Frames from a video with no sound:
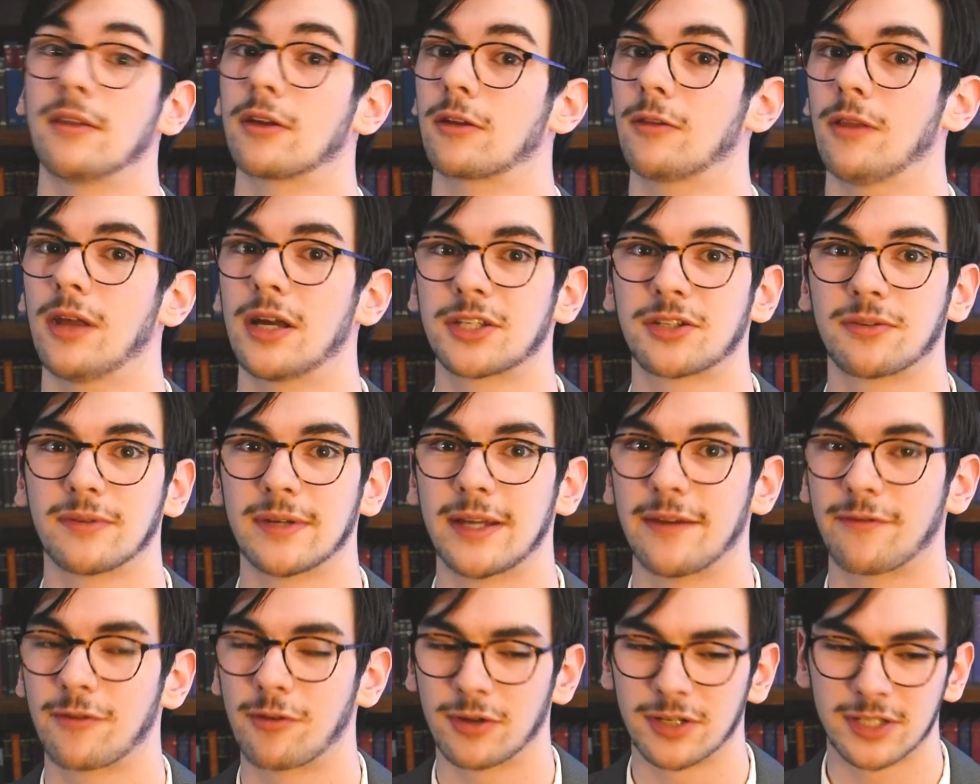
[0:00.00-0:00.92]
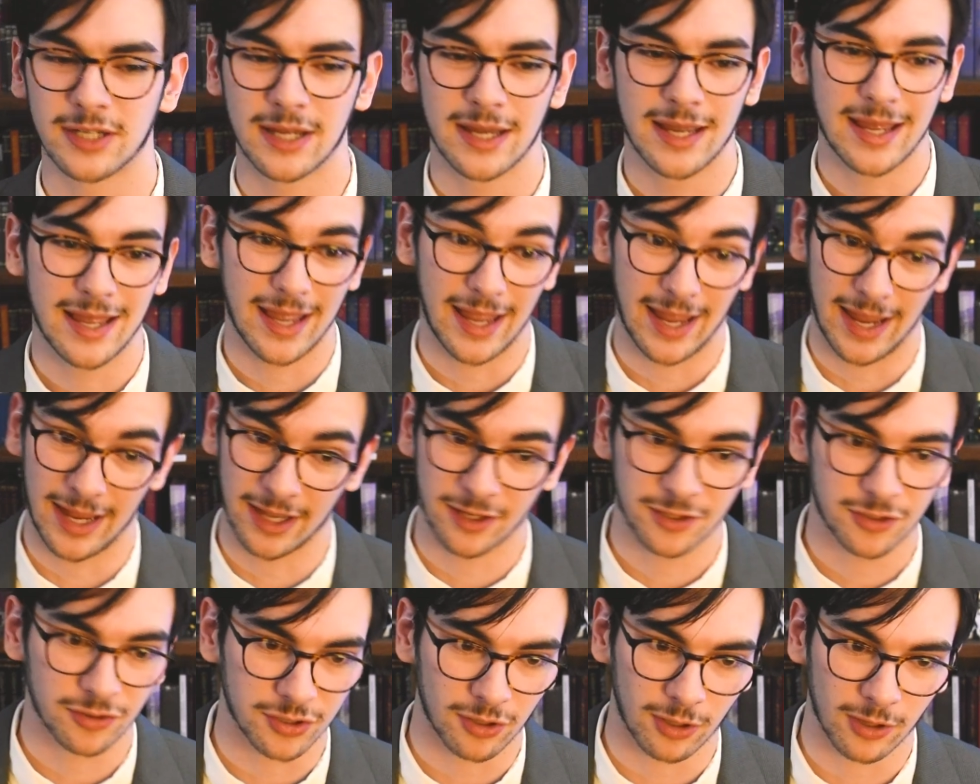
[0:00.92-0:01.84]
Glossary, of course,
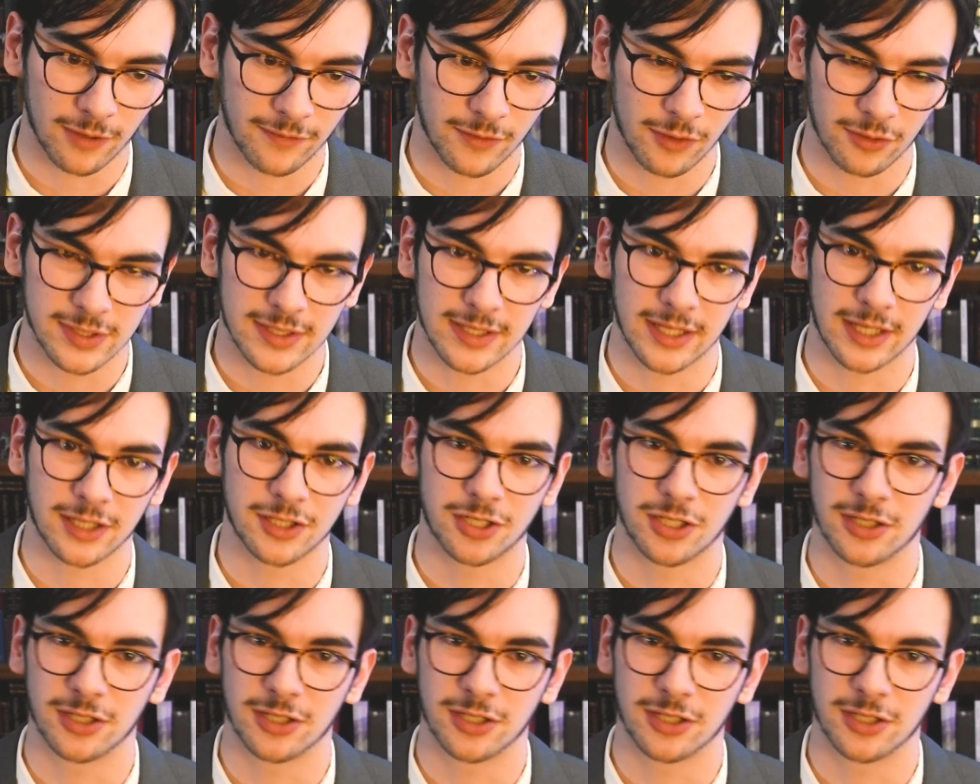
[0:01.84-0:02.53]
answers all of those things.